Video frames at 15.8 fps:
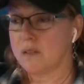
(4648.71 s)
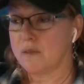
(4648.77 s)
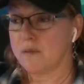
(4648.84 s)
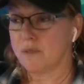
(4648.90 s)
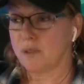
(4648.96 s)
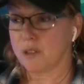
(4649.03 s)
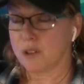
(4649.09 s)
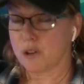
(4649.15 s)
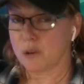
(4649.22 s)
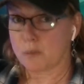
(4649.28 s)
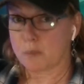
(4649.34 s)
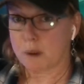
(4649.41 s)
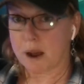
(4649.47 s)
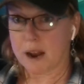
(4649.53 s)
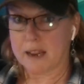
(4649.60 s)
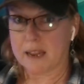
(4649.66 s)
for their
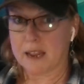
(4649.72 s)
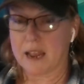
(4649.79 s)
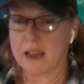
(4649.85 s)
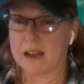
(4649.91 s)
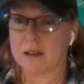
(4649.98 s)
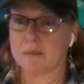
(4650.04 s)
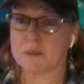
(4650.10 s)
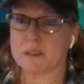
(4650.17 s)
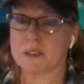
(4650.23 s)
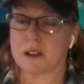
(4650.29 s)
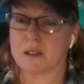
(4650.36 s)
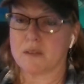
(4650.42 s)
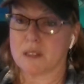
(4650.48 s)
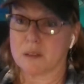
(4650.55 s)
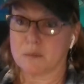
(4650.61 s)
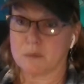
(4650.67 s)
body cams
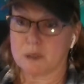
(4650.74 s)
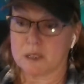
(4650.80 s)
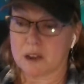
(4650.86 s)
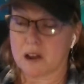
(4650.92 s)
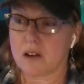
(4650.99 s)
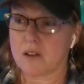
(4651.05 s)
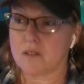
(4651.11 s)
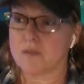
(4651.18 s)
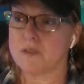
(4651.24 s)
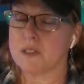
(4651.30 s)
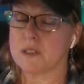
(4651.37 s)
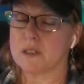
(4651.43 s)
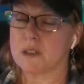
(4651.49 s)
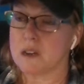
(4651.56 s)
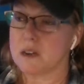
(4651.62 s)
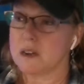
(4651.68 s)
of
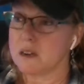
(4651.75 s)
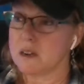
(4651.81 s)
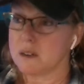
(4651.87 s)
themselves